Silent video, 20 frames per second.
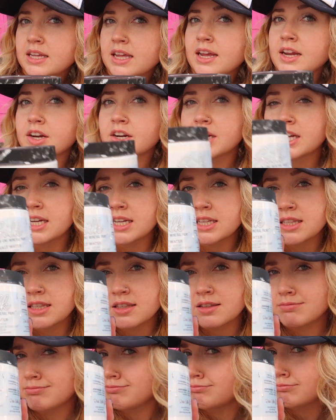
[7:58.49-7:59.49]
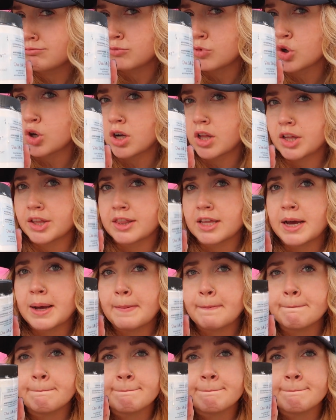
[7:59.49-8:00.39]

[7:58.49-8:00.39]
areas, we'll call it that,